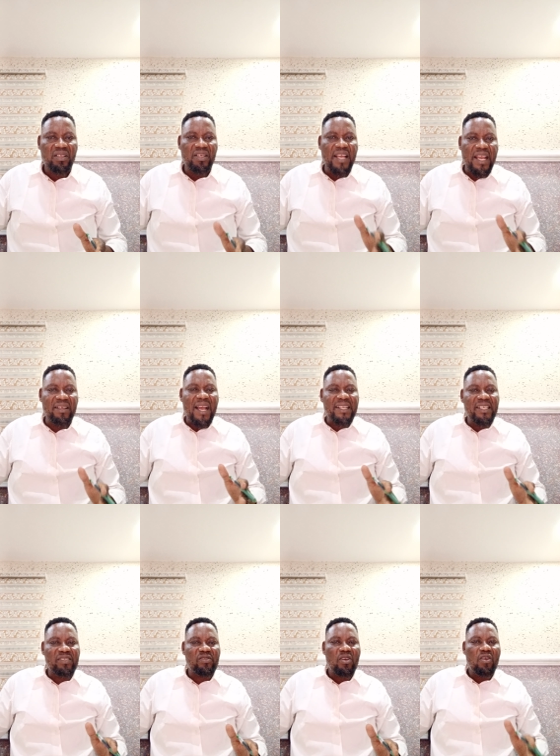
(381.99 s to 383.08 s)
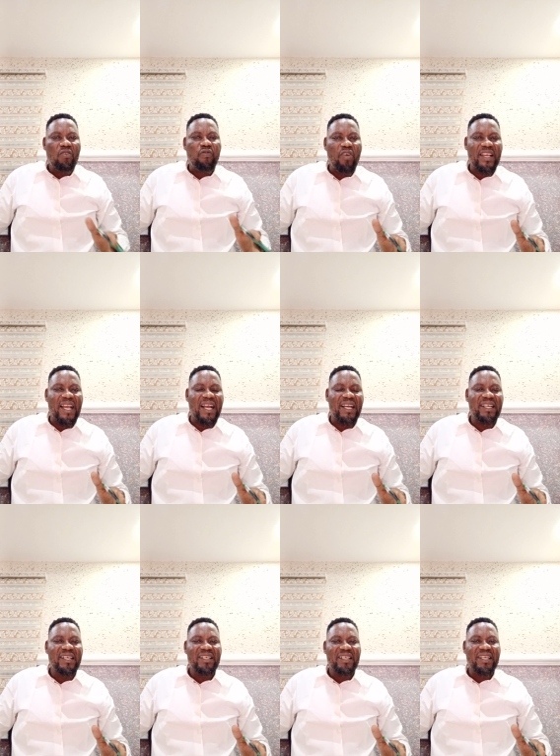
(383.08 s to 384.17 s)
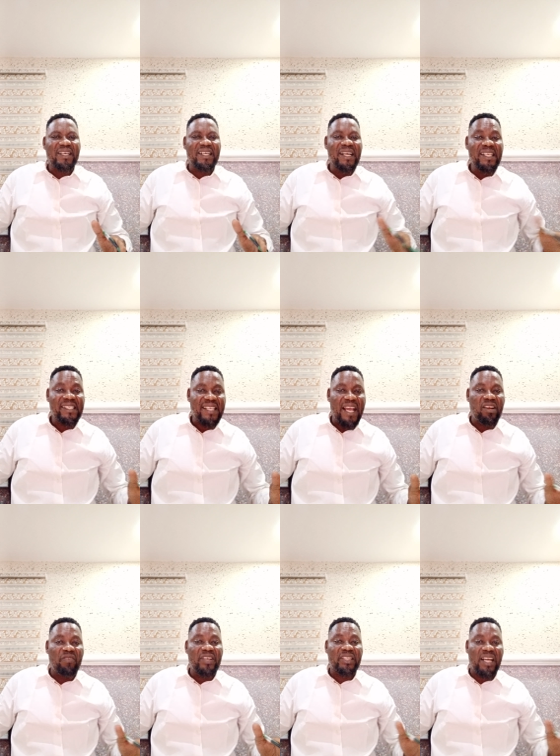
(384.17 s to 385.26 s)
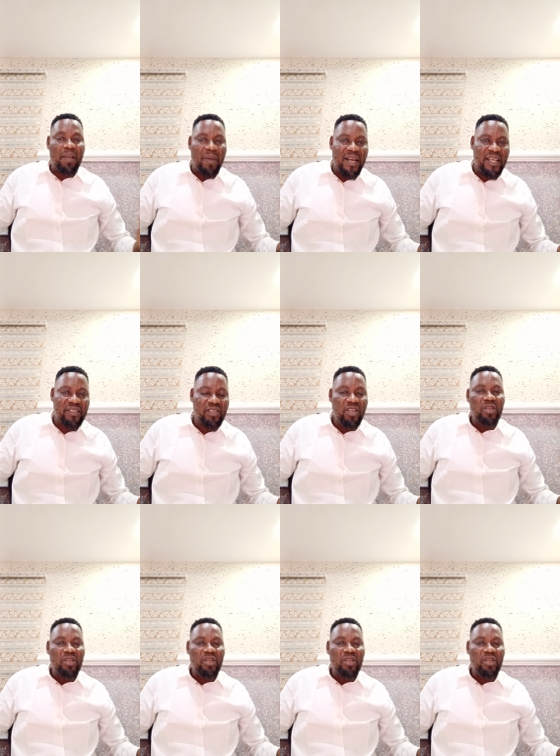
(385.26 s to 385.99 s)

Then that is for your credit side of the trial balance.